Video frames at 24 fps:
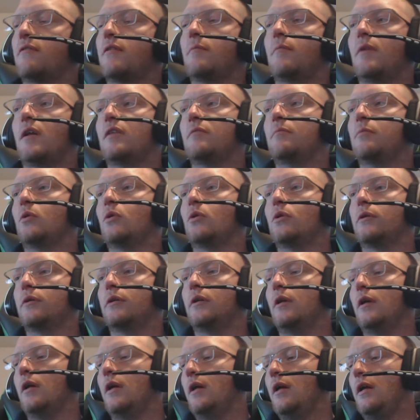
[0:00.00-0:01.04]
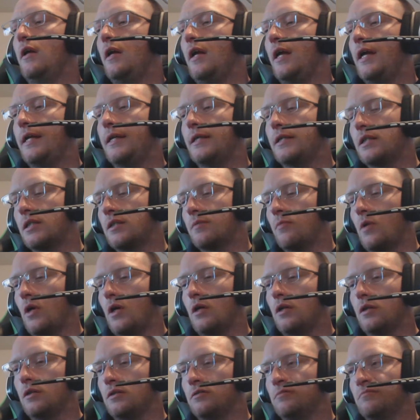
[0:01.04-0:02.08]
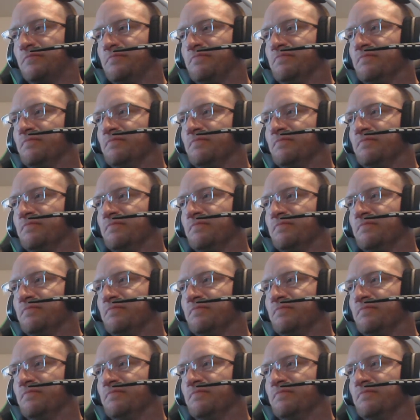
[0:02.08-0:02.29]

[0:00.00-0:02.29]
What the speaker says: of the motherboard, a small